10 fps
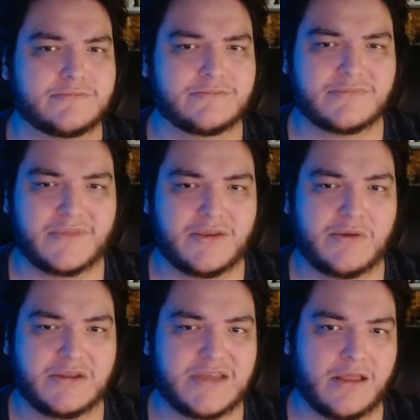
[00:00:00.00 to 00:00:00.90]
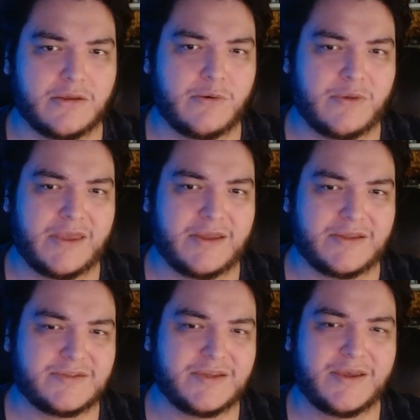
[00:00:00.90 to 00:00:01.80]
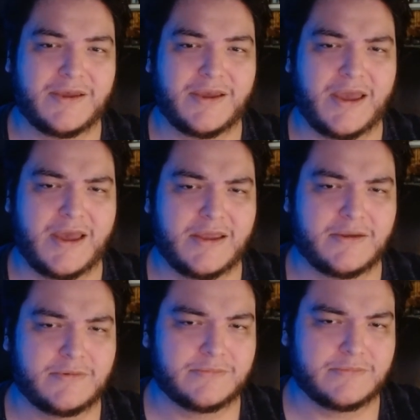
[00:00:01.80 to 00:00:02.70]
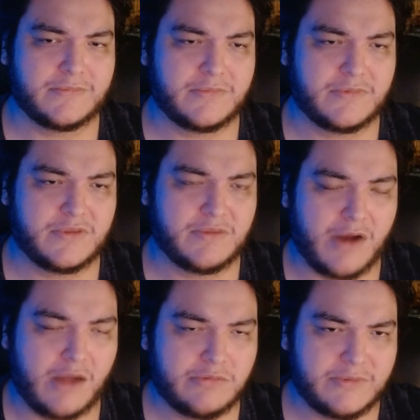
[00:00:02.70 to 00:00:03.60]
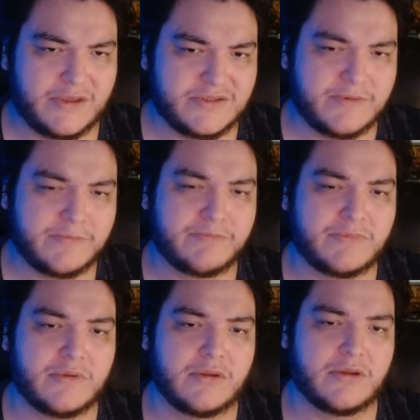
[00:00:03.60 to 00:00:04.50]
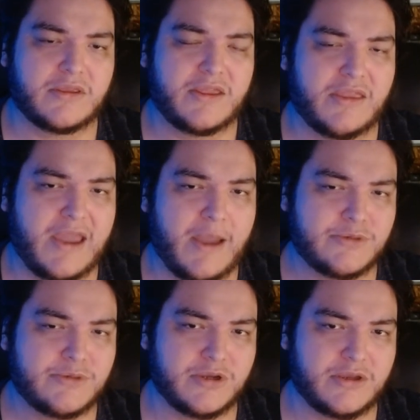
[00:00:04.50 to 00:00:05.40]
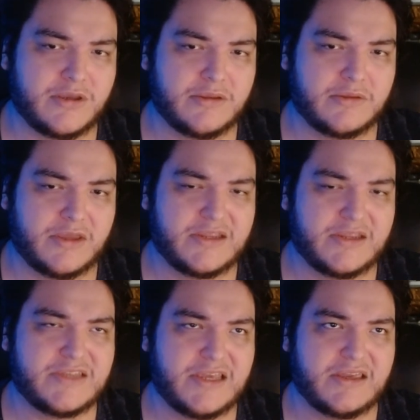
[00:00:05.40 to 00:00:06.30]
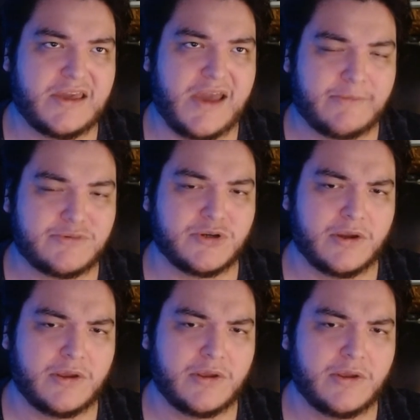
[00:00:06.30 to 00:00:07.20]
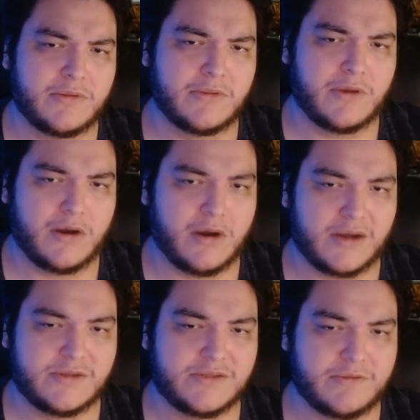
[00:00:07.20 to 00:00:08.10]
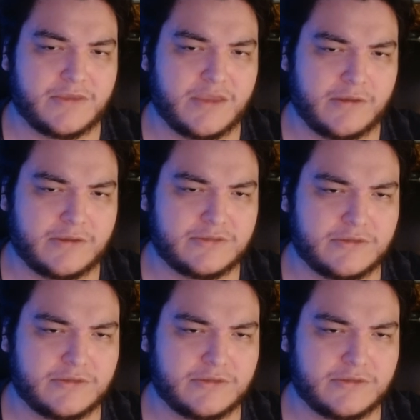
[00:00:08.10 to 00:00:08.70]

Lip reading: you can tell who he is. And the problem is, can DC capture the heart of the character?